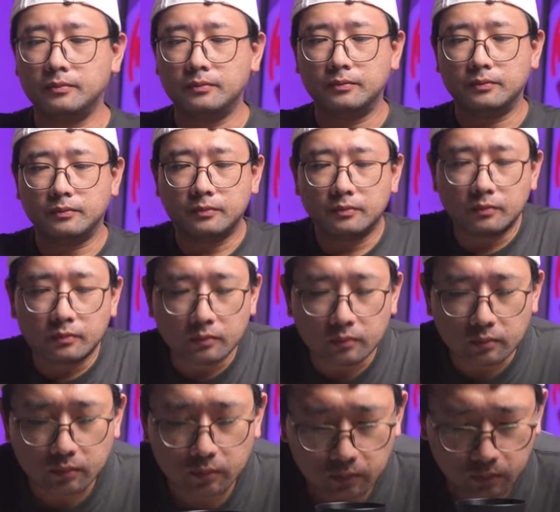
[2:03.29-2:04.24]

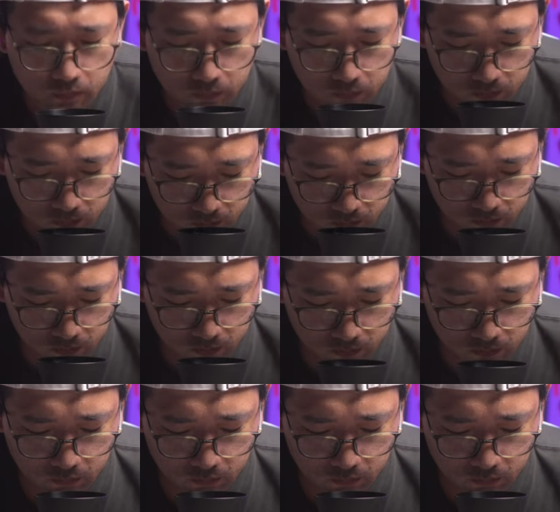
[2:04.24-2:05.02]
Nothing is said.